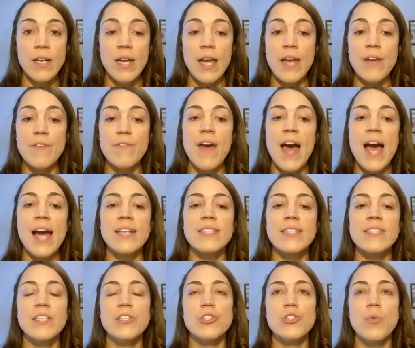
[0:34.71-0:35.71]
In fact,
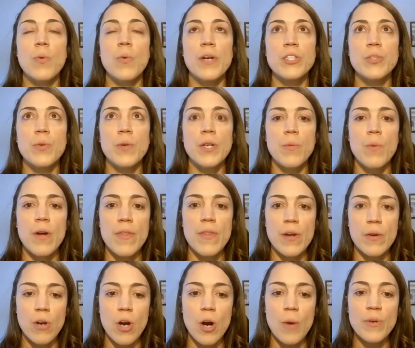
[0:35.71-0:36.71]
in 2021,
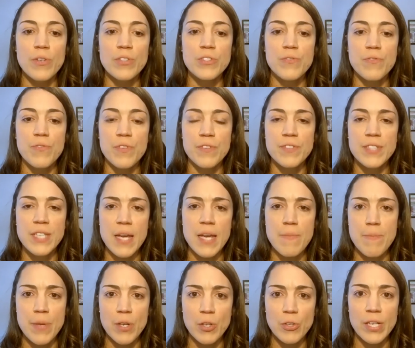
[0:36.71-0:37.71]
there are almost 58
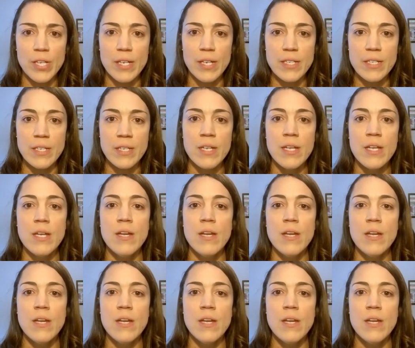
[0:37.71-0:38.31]
million